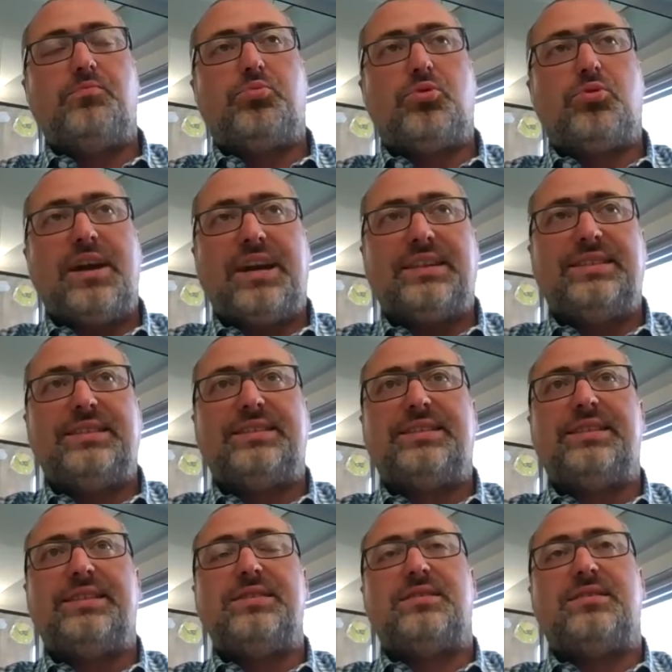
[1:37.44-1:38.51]

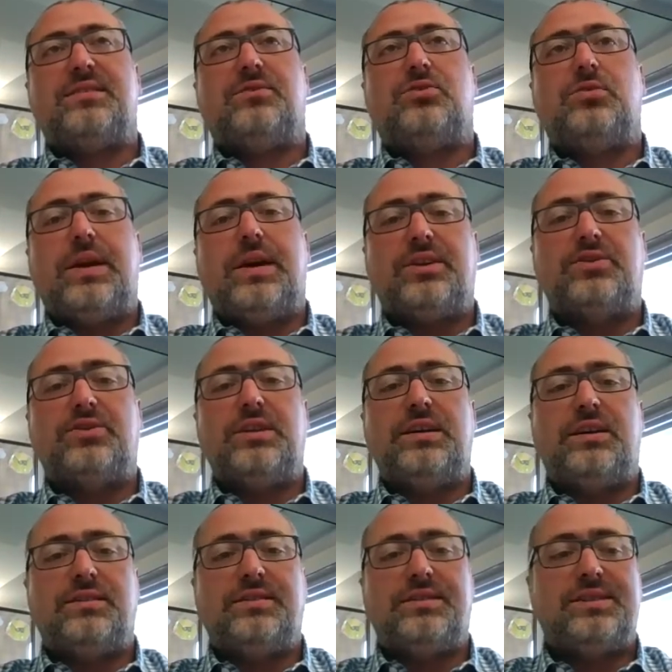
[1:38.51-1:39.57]
practices to actually
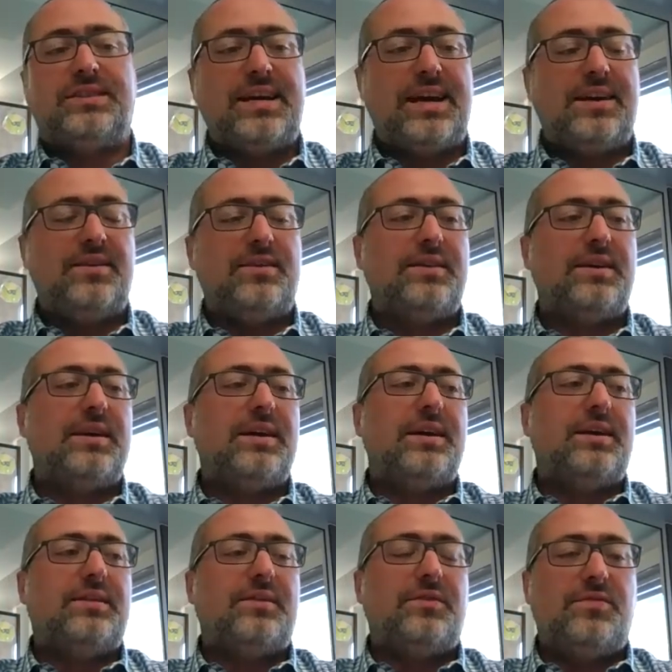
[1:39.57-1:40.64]
understand
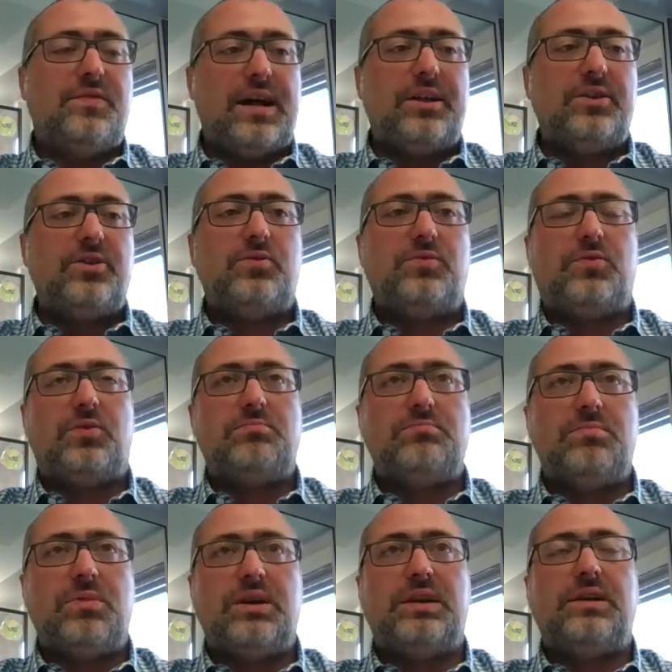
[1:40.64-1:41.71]
the value for
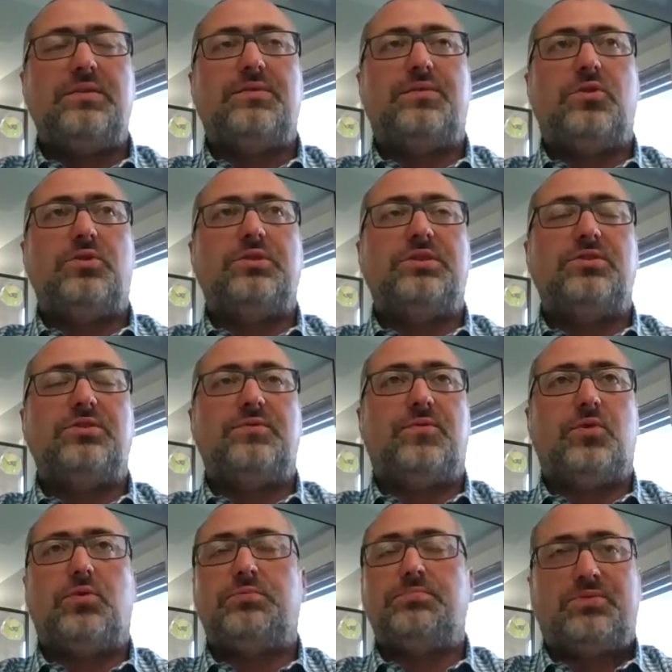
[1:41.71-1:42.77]
money for
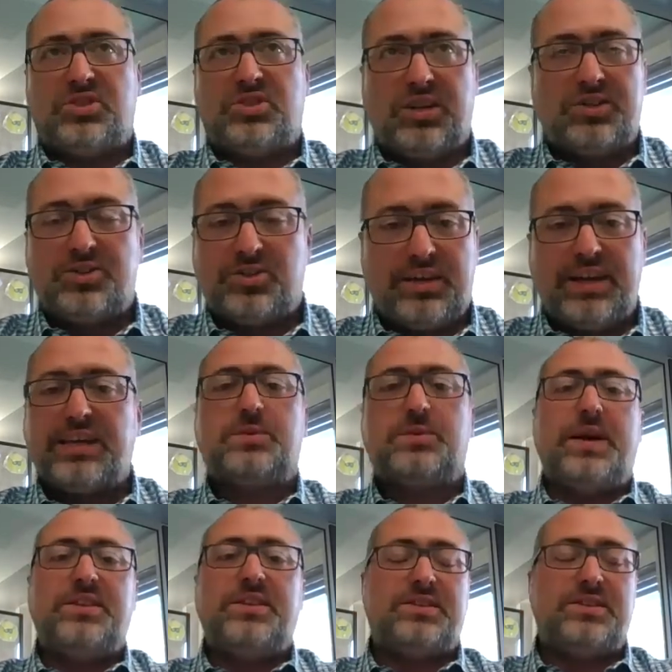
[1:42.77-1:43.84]
such
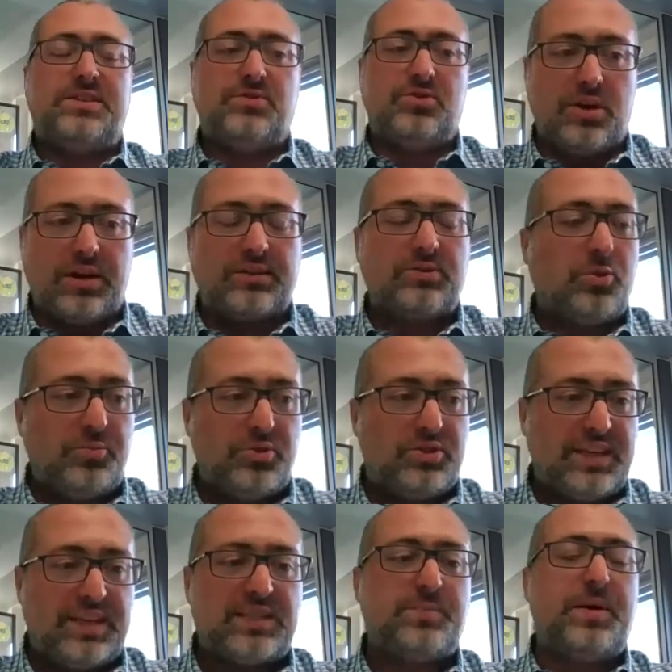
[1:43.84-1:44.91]
expensive drugs.
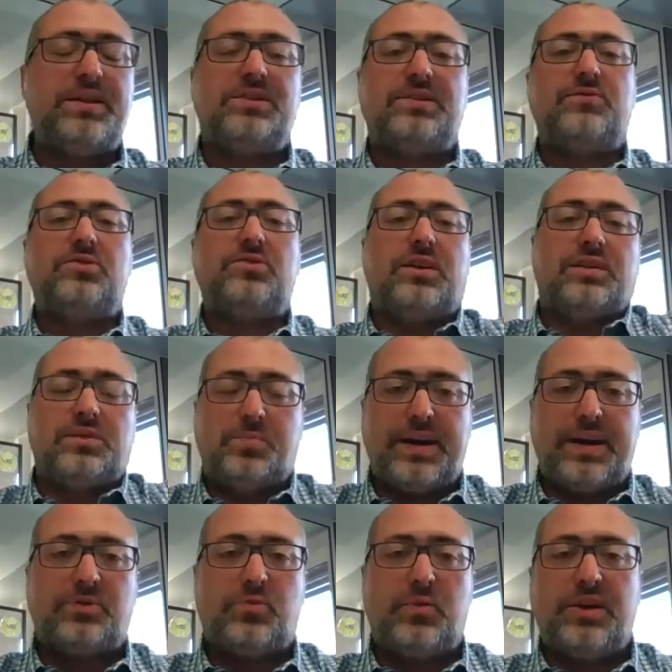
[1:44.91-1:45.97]
Obviously, expensive drugs
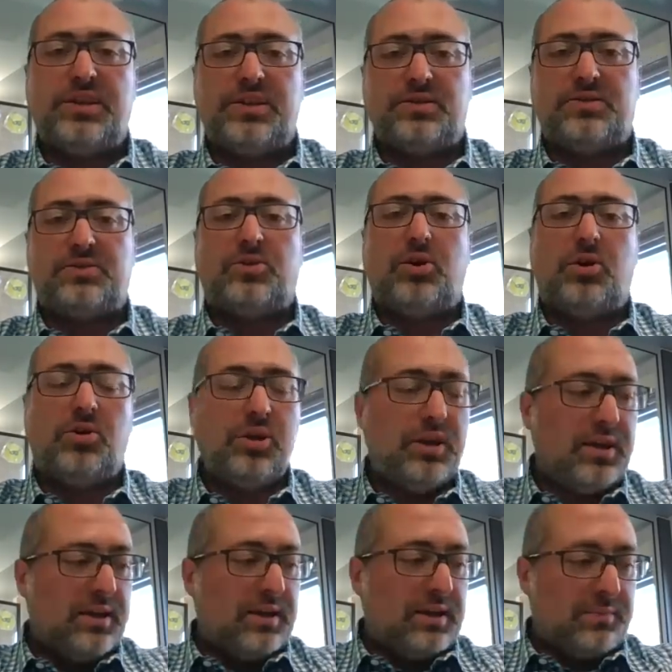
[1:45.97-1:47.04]
back 20 years ago
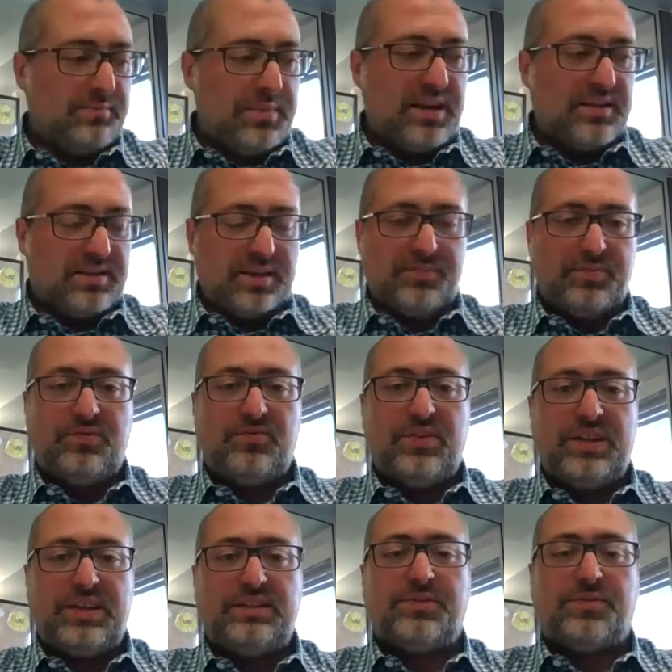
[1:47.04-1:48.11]
meant something
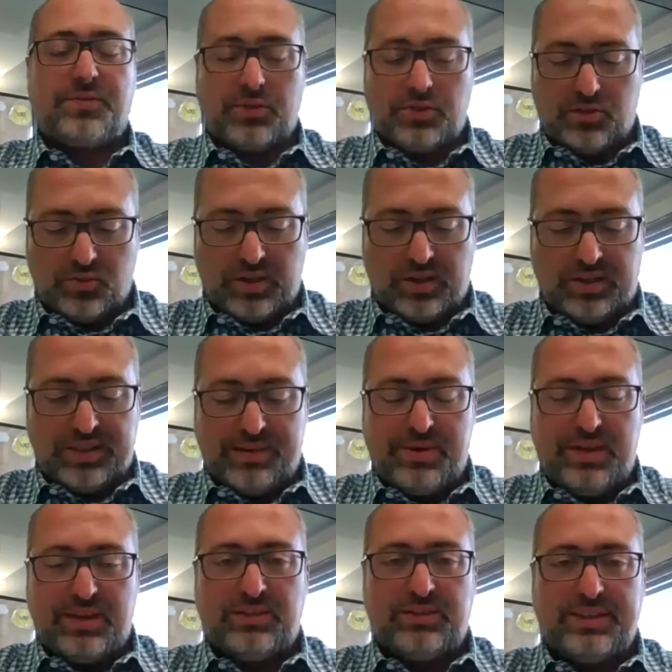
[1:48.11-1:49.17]
very different to what they
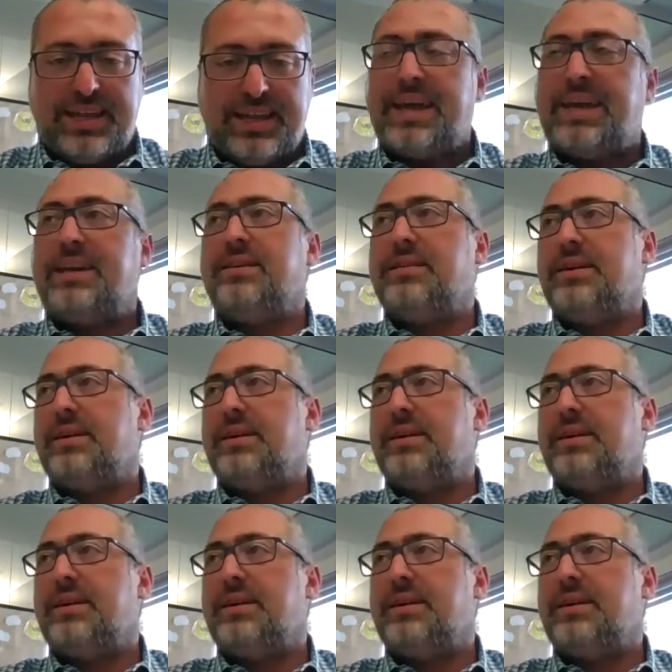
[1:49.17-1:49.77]
mean today,